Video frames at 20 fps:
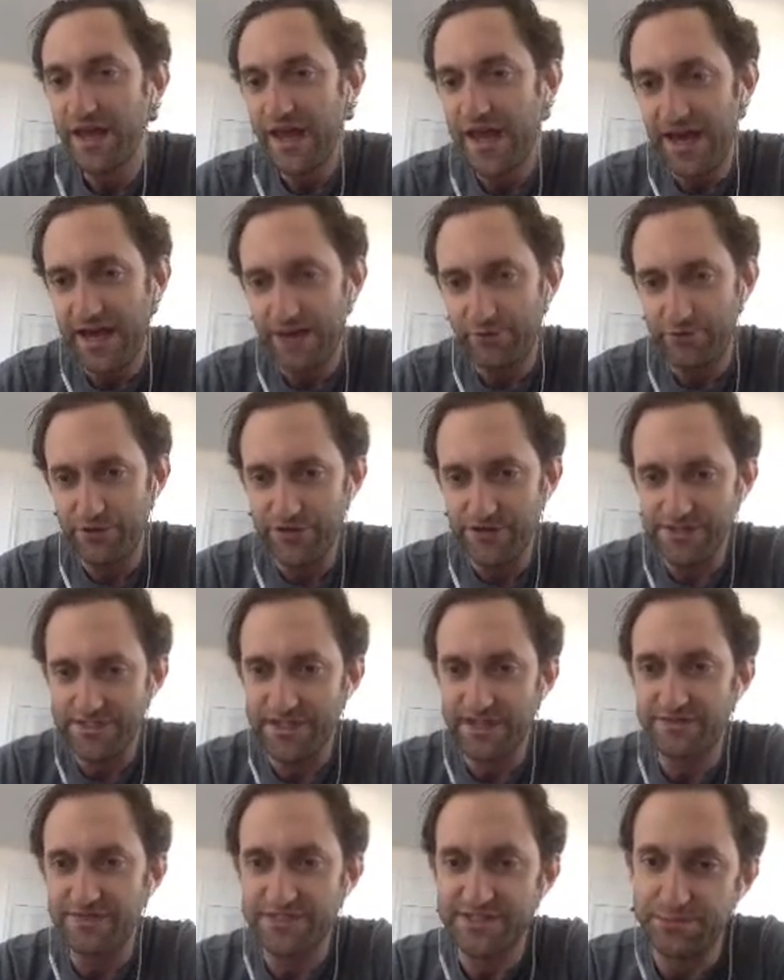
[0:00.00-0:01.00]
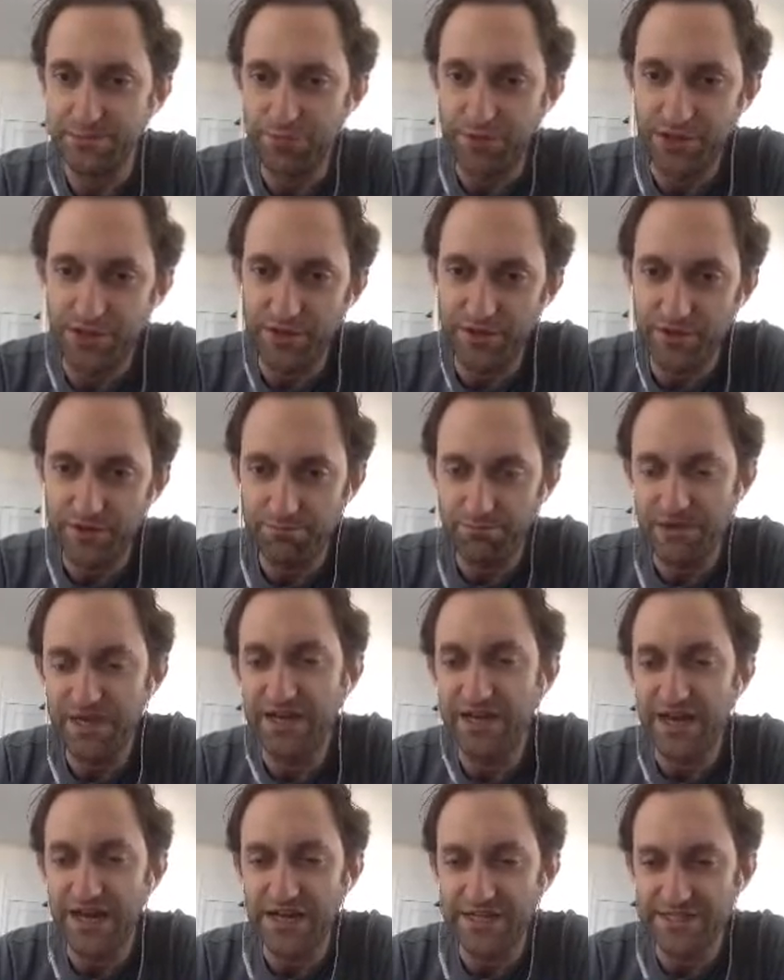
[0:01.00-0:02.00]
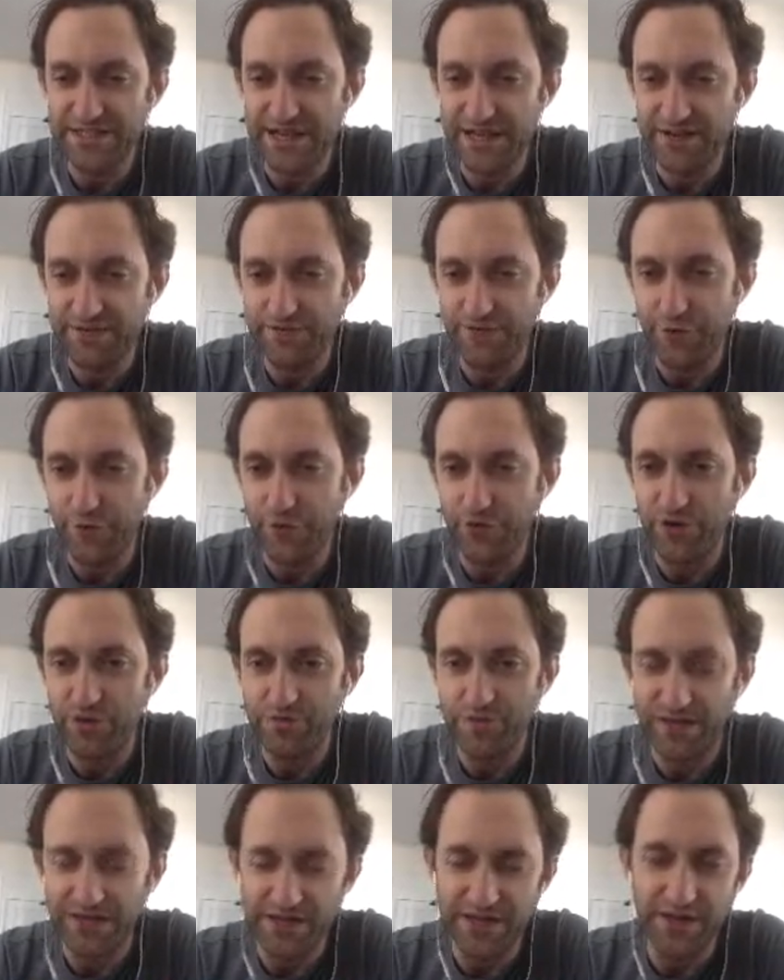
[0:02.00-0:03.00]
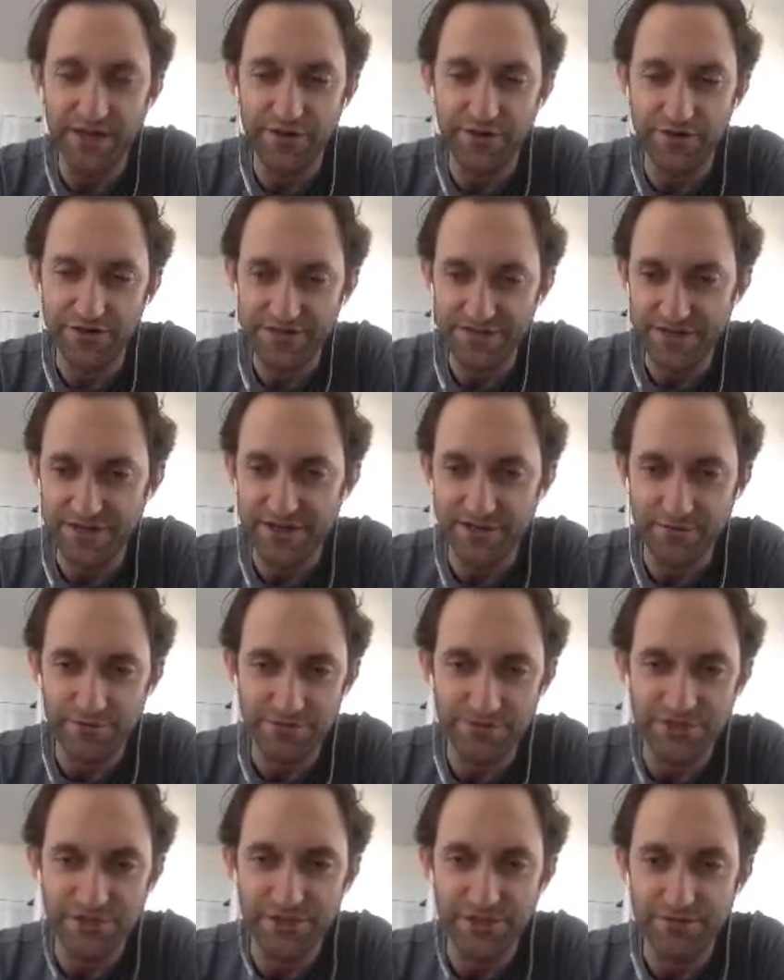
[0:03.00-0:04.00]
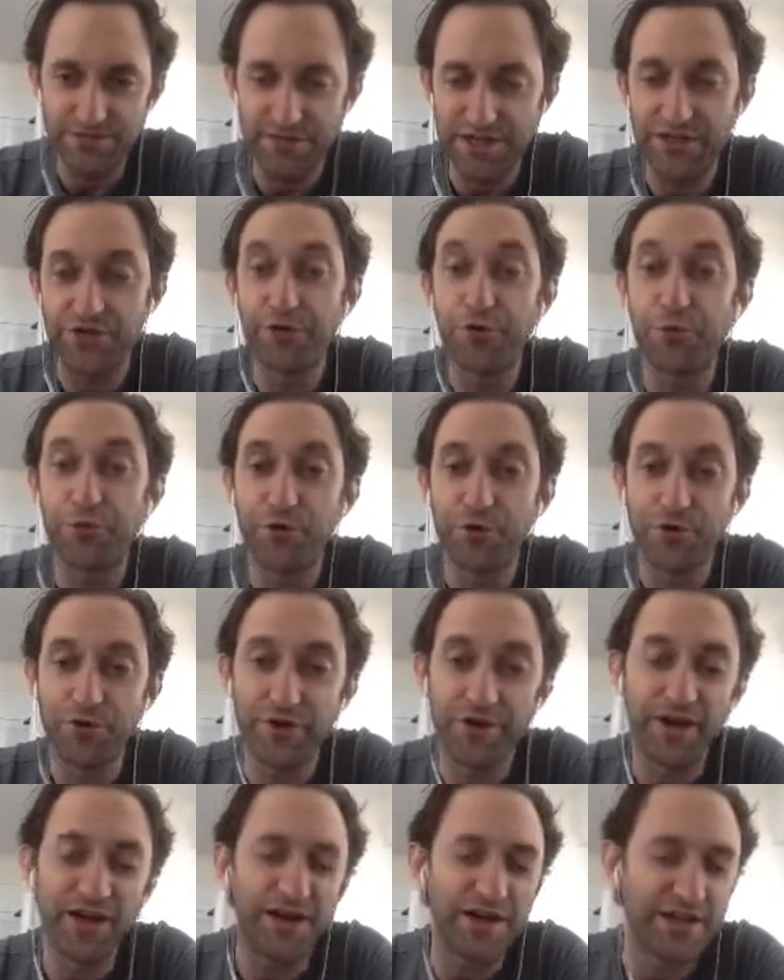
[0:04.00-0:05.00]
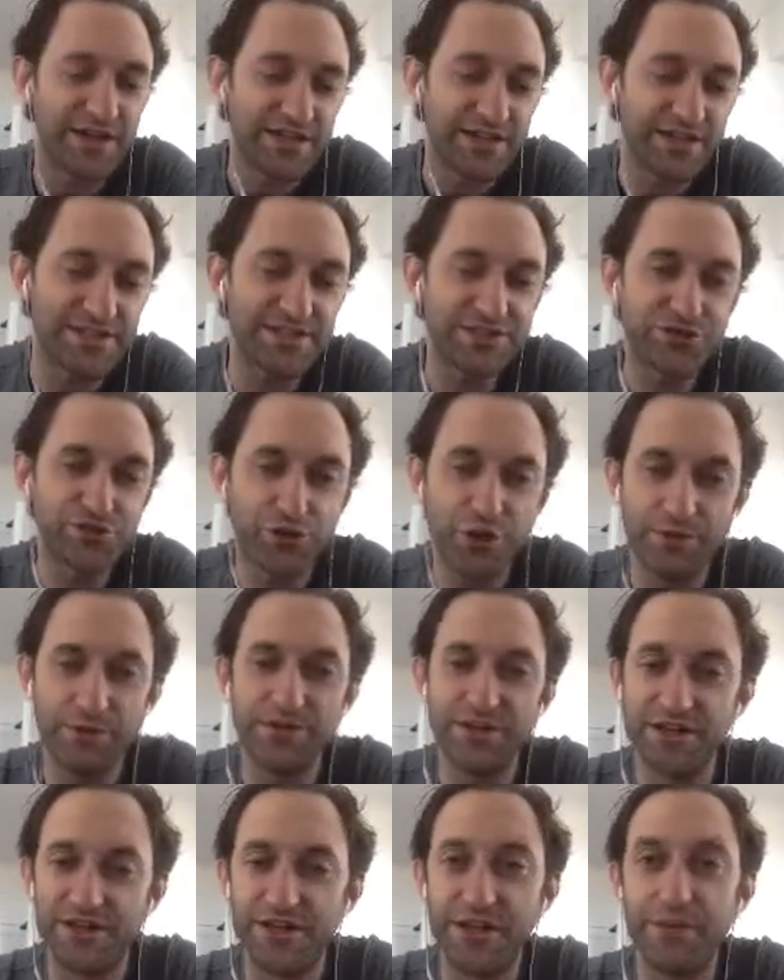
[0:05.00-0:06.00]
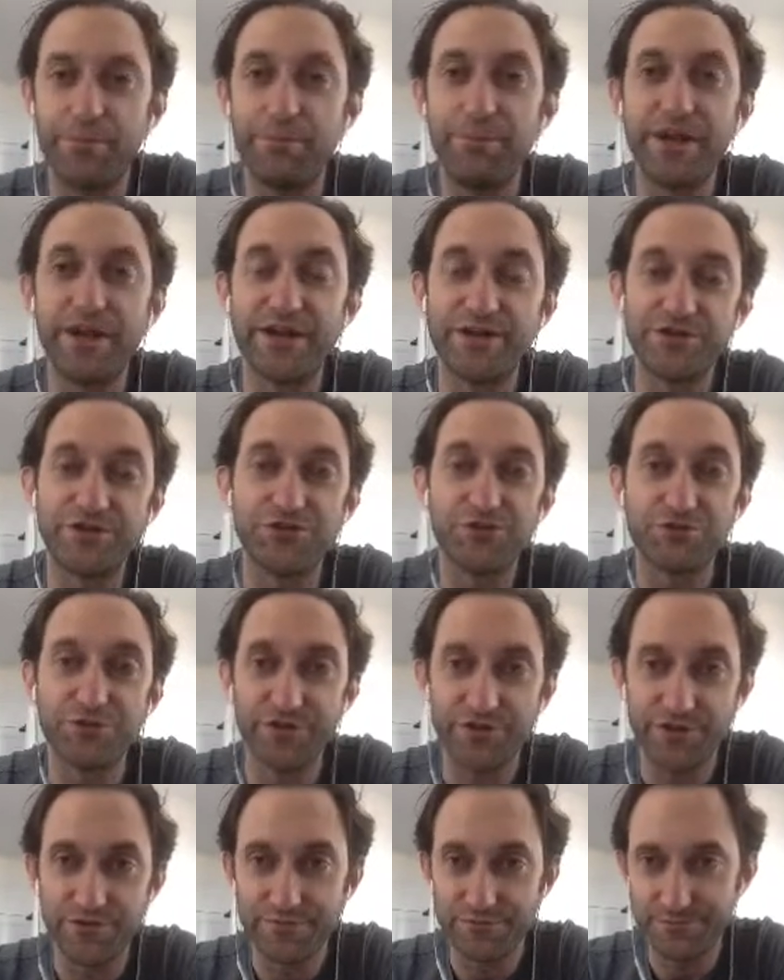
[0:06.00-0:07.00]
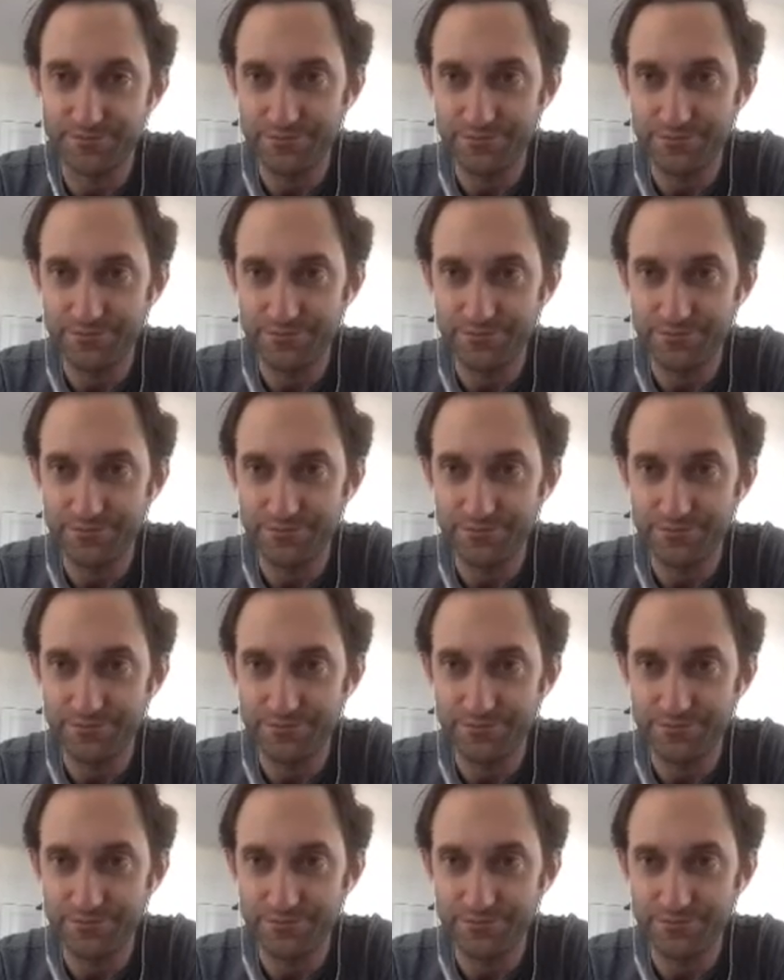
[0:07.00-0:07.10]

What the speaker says: And we also have some big guys like Foe Reaper and Kel'Thuzad, which can make your board extremely impenetrable.